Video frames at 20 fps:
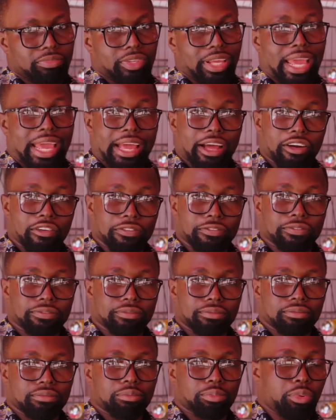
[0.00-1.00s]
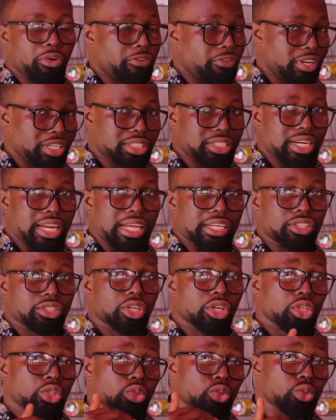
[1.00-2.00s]
health professionals
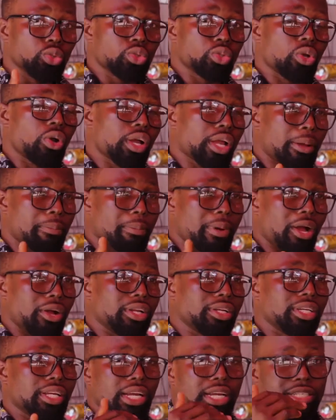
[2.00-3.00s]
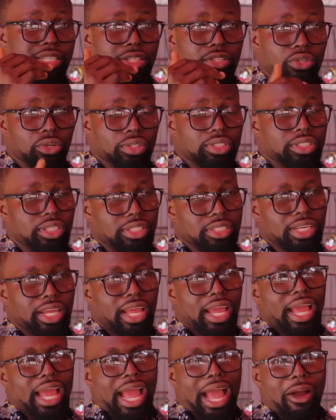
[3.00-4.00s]
to talk about the dosage.
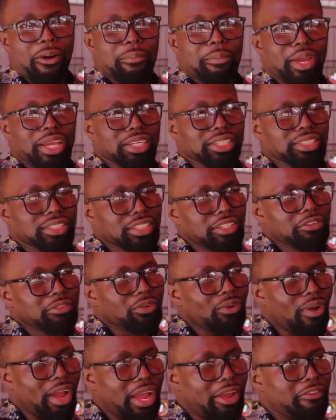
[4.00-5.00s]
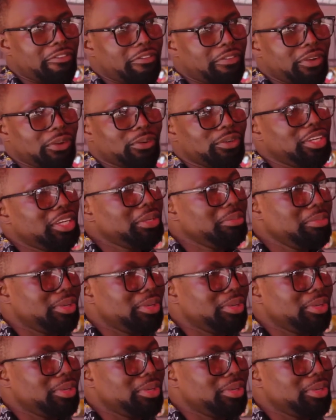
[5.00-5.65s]
I'll mention quite a few. Neem